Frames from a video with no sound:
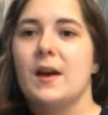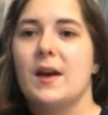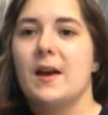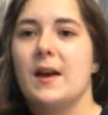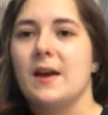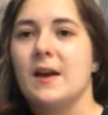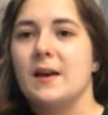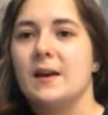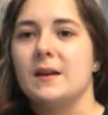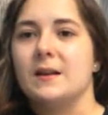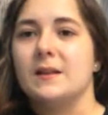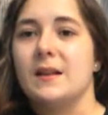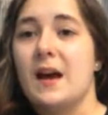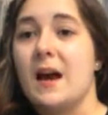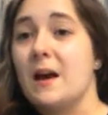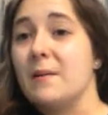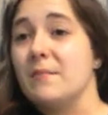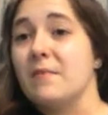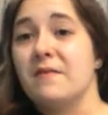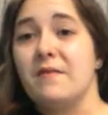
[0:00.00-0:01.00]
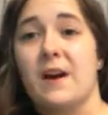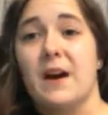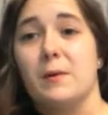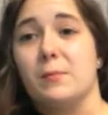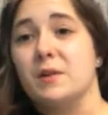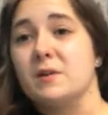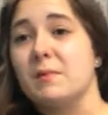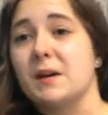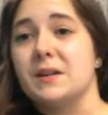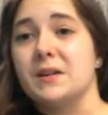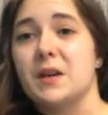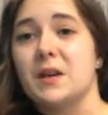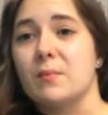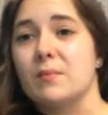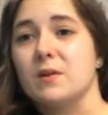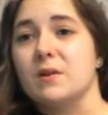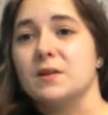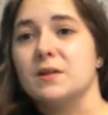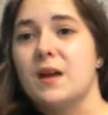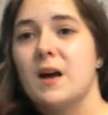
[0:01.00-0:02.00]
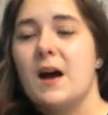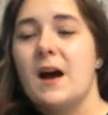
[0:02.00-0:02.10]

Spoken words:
And I'm fine with my diapers.